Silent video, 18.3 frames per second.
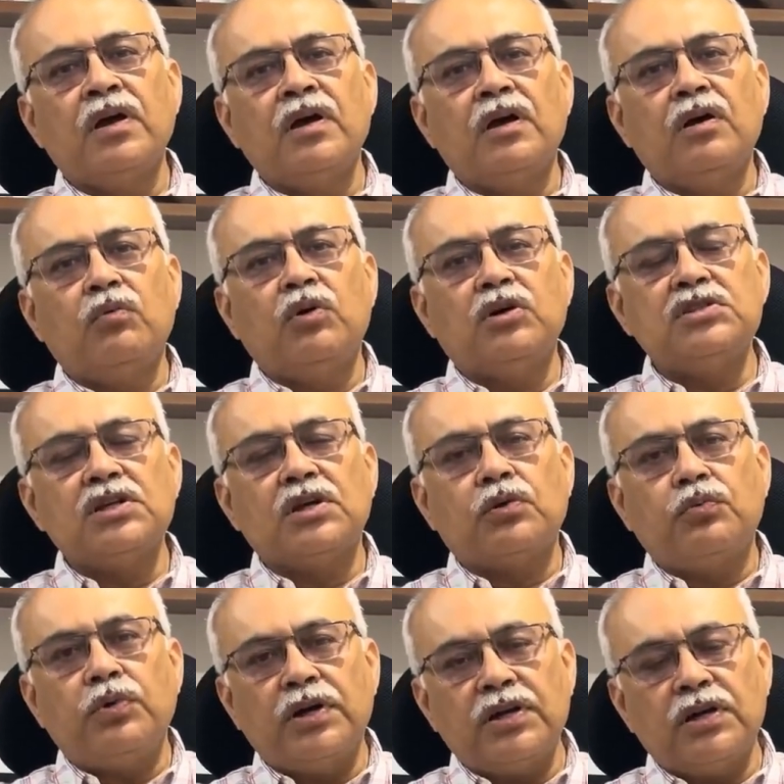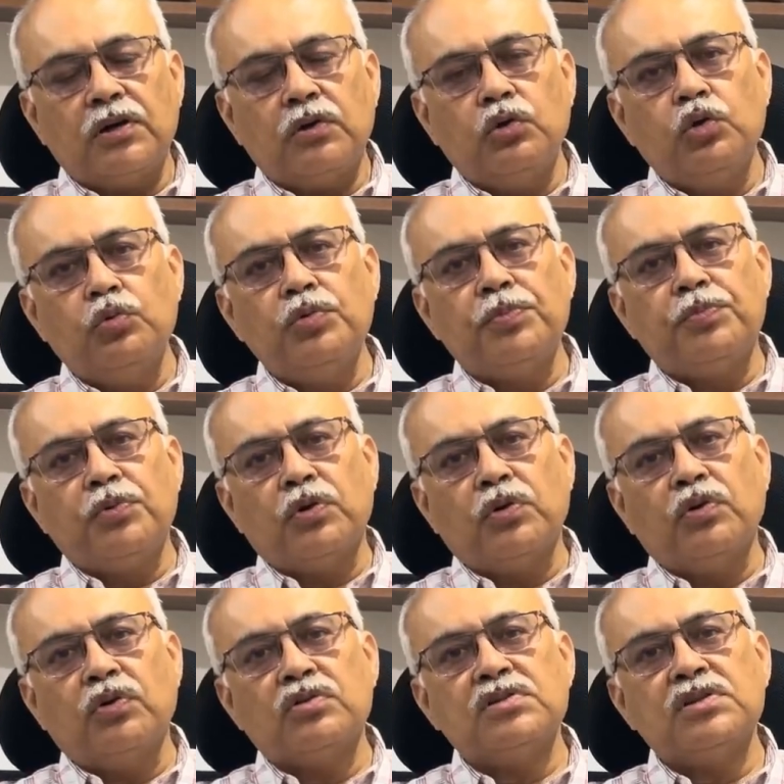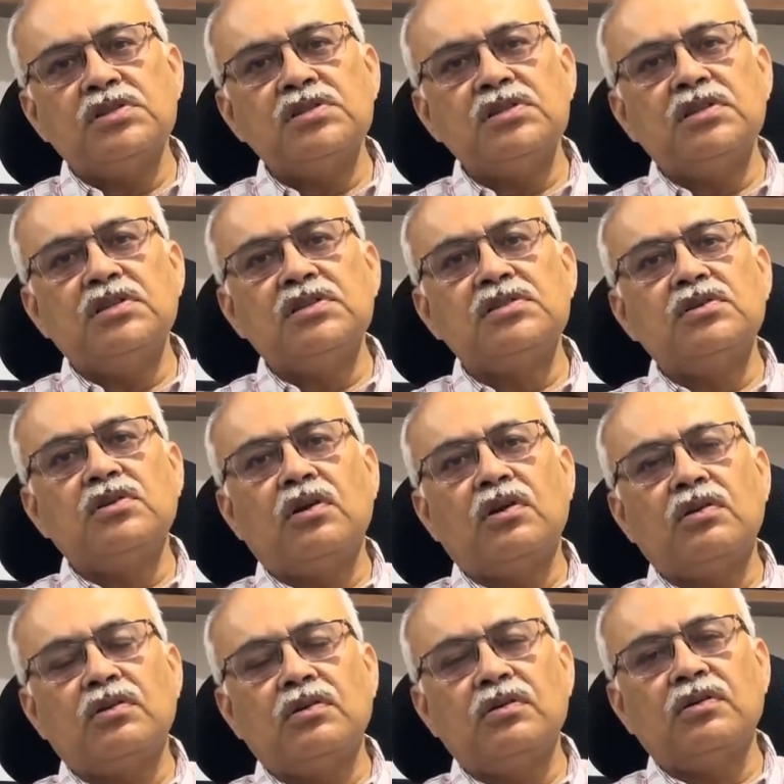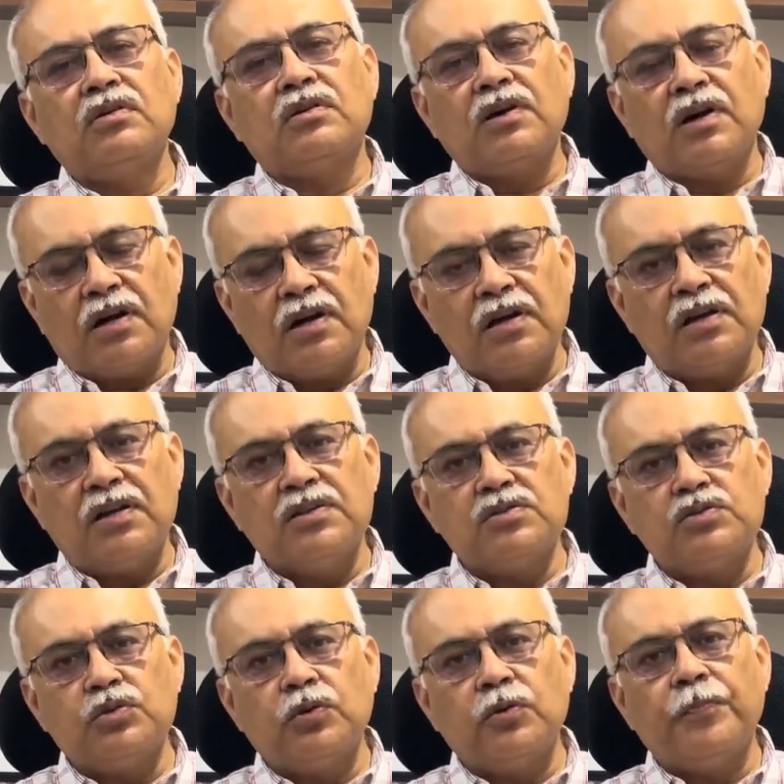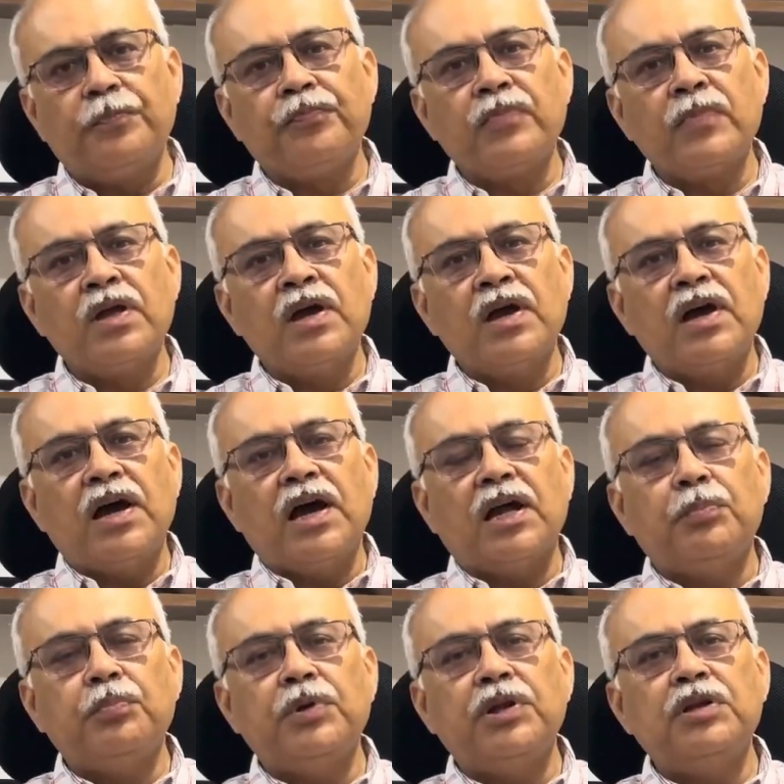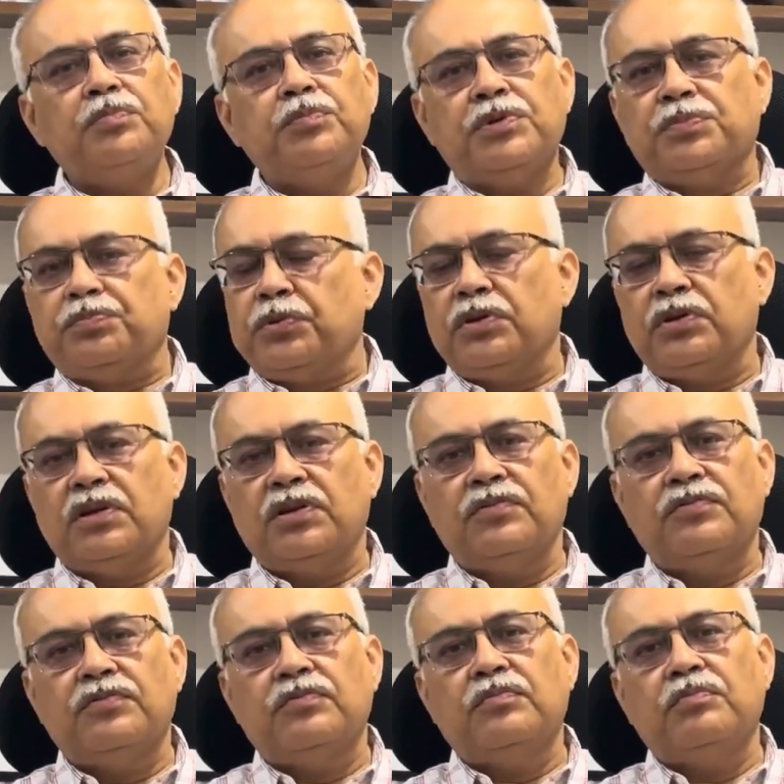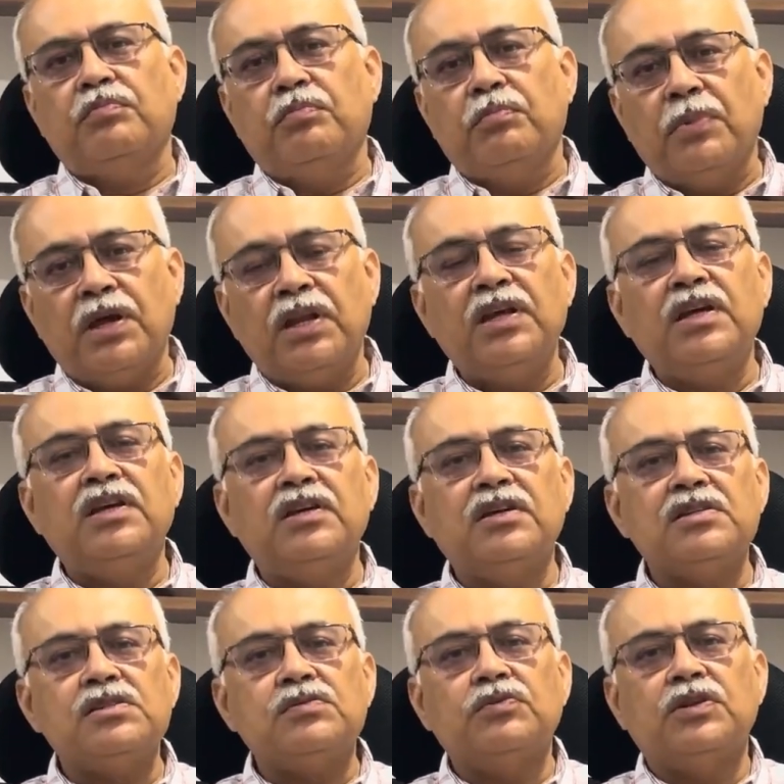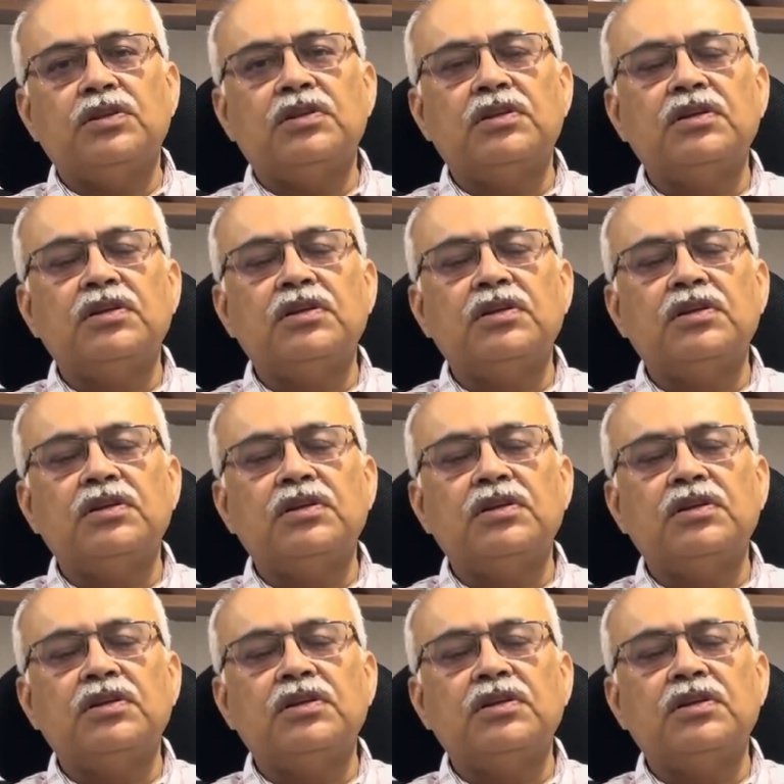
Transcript: was quite a gloomy prognosis, is not currently so. And many people live many years with